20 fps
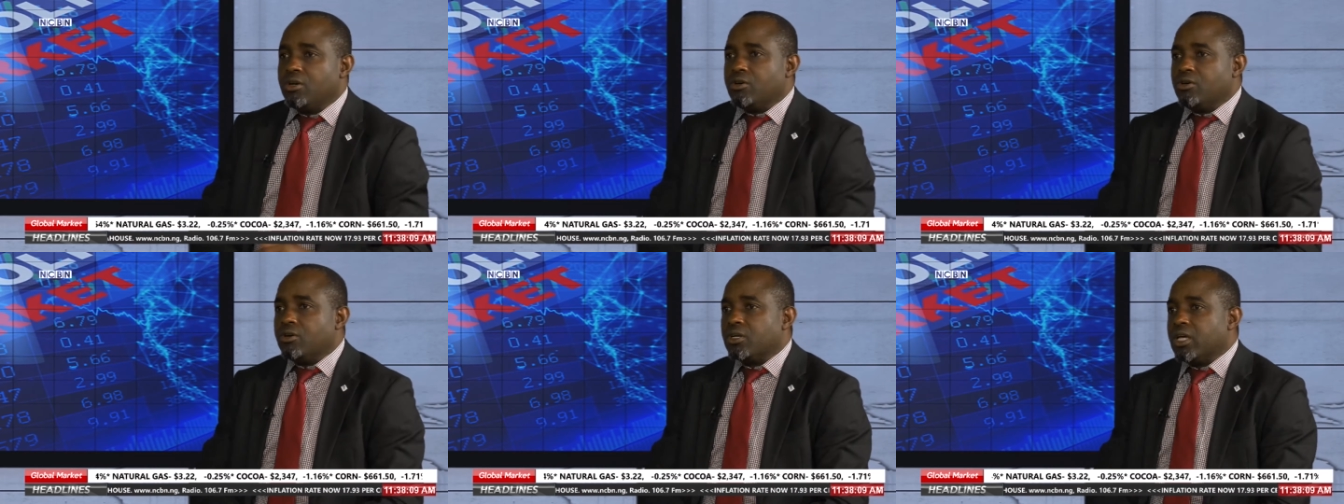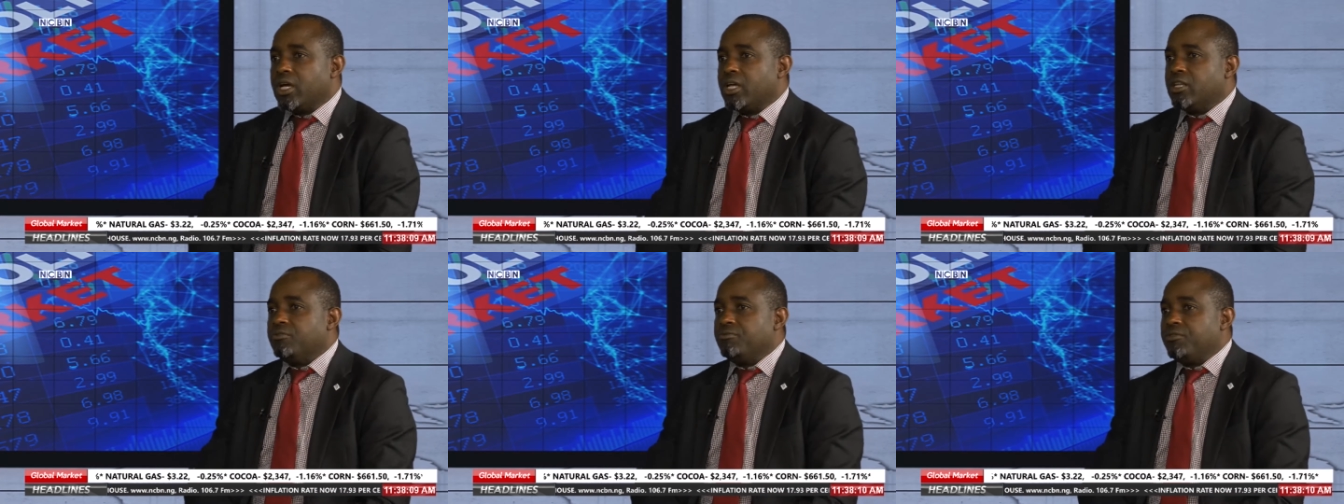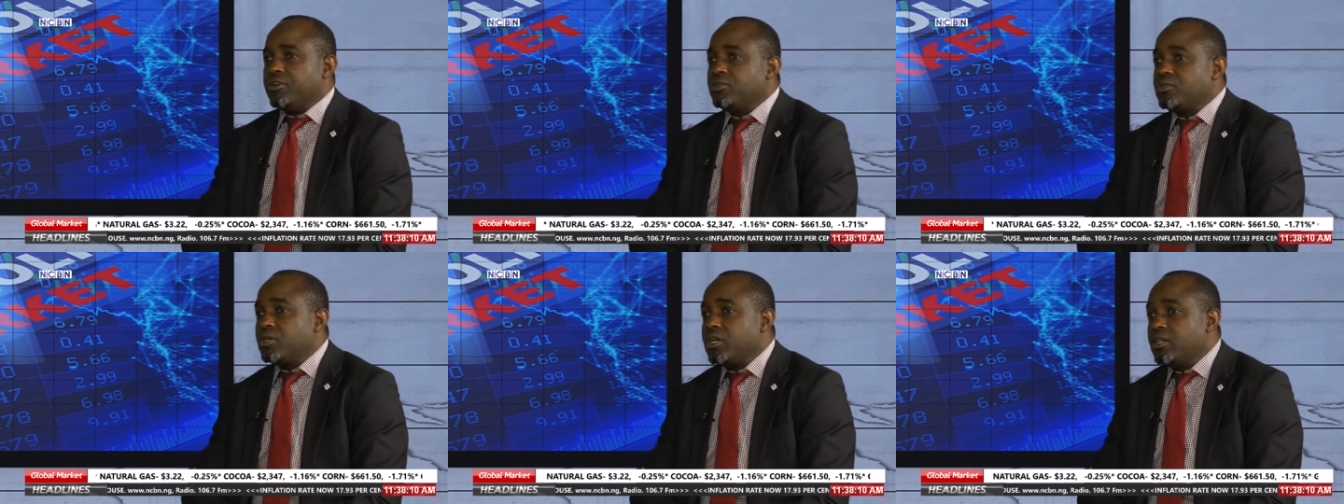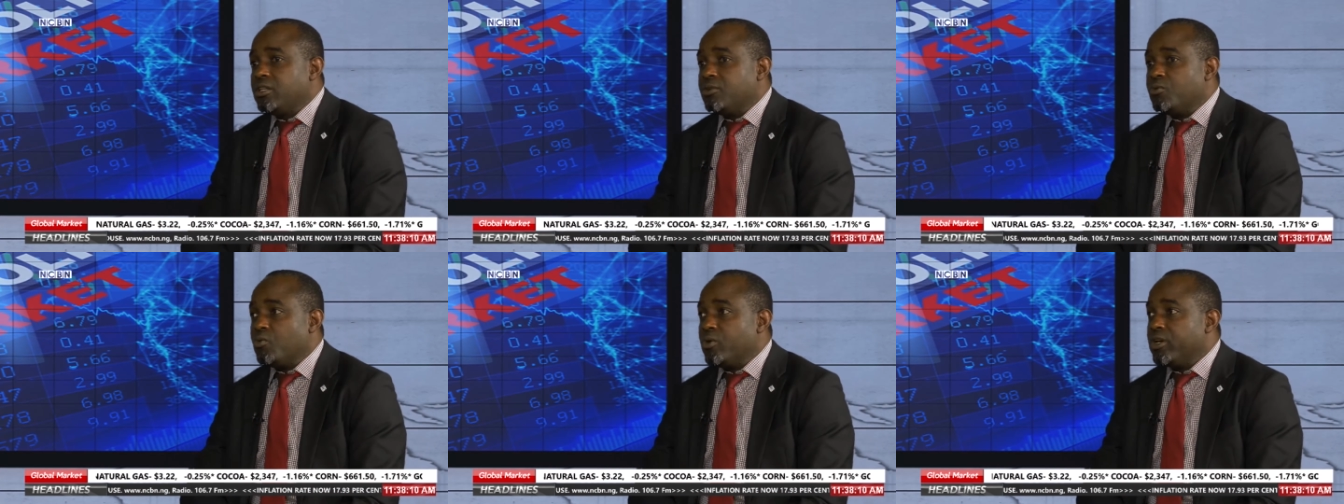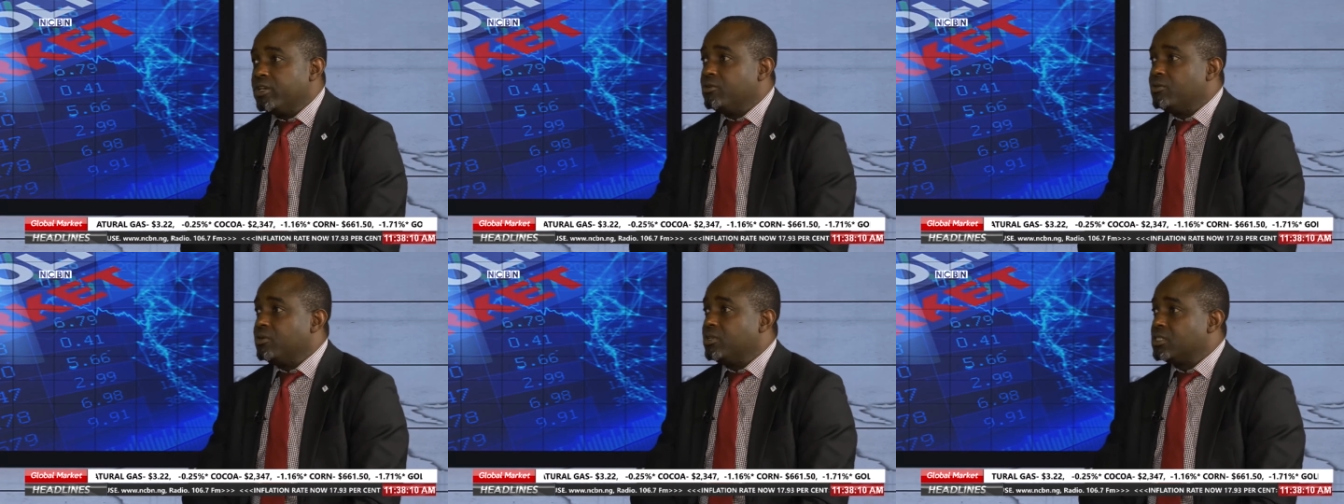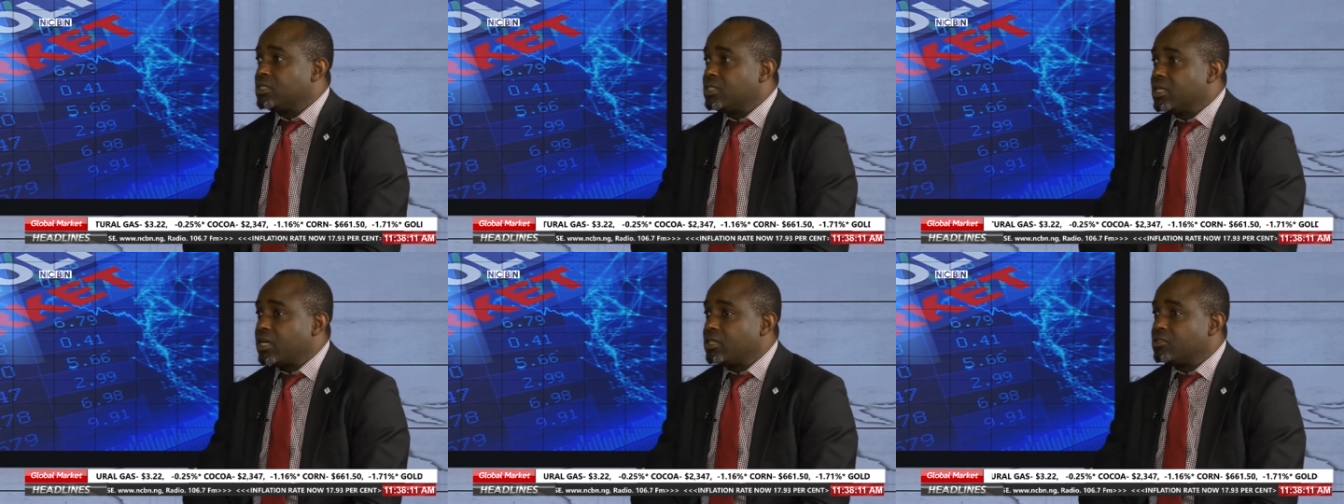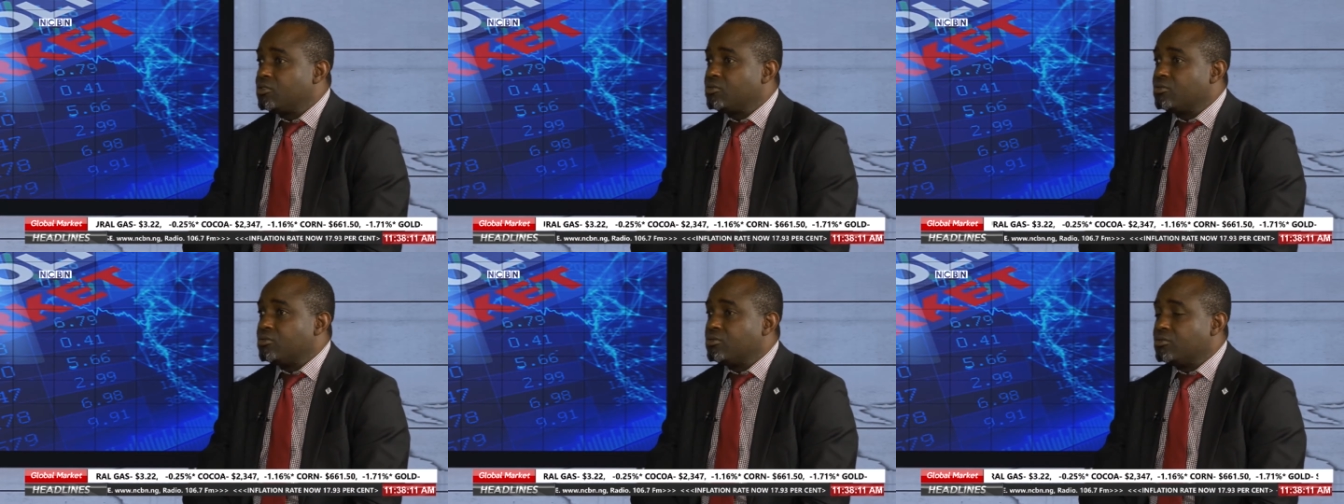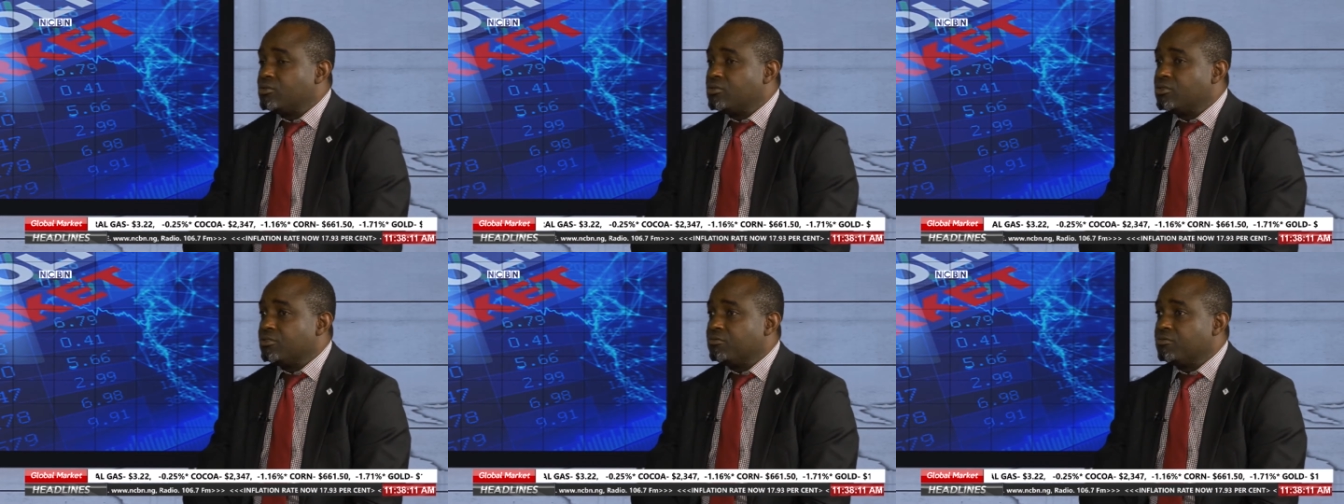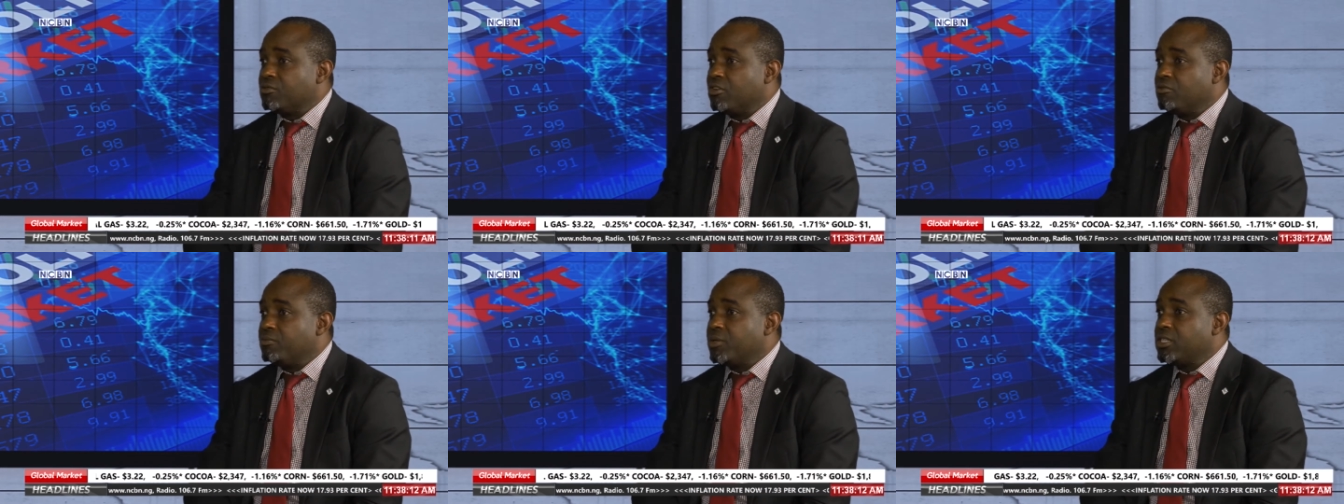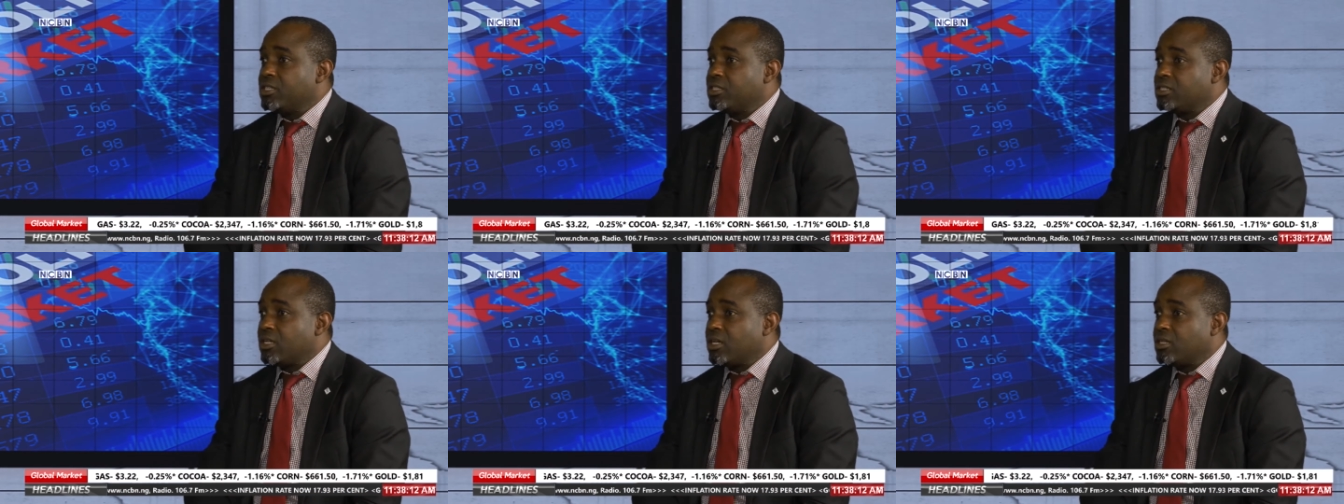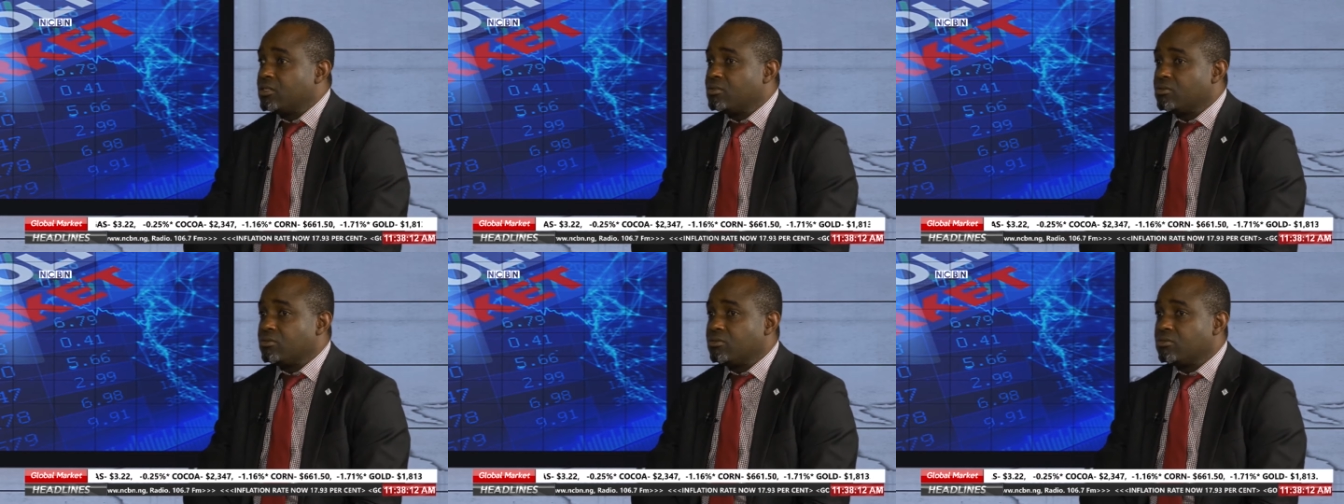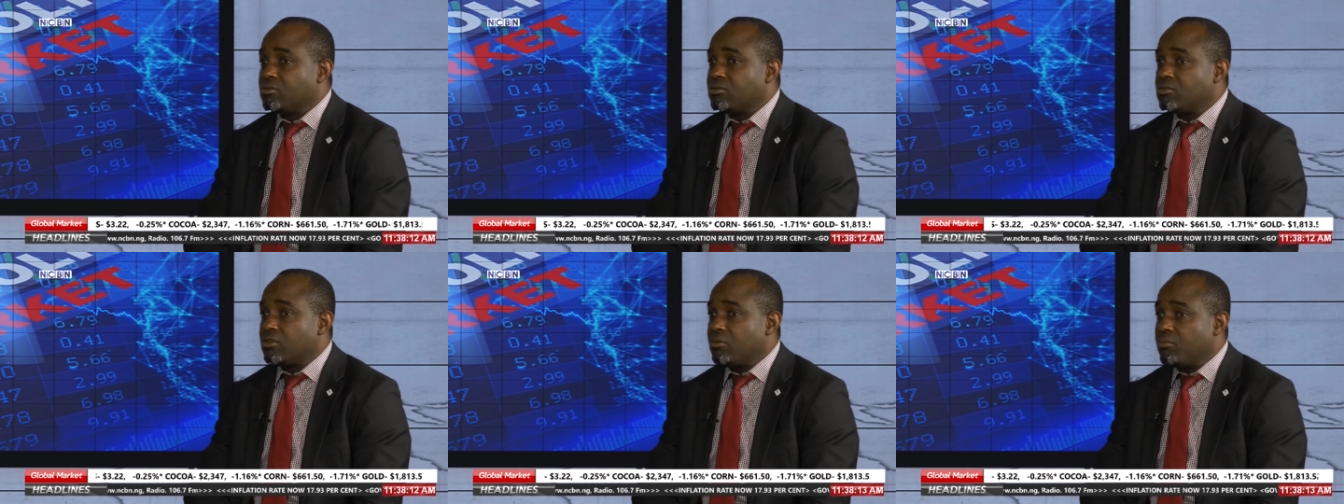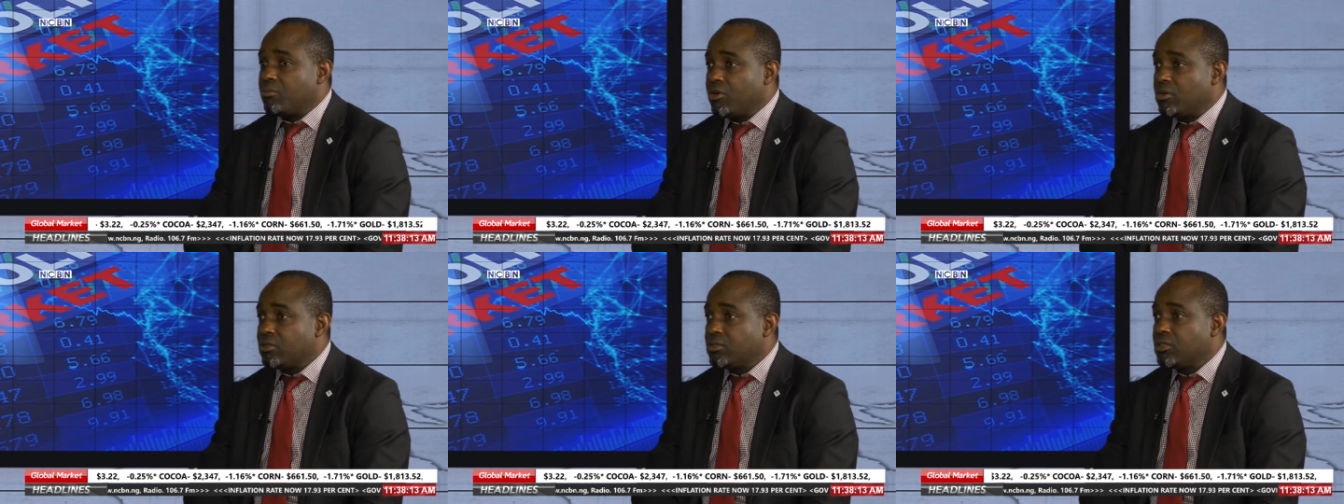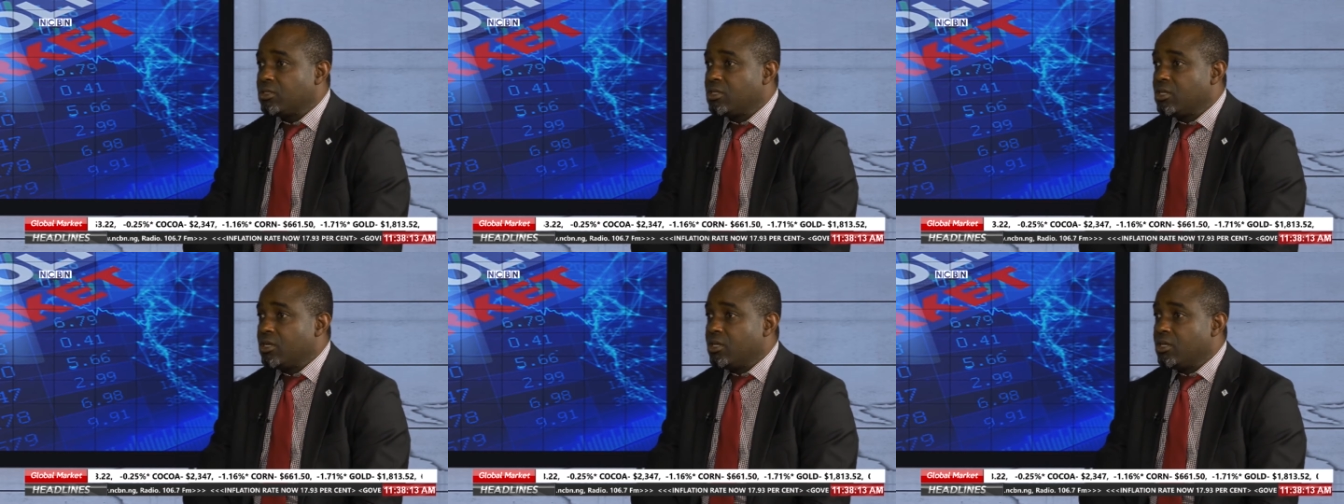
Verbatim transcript: Okay, and eventually when you decide to, if government decides to support,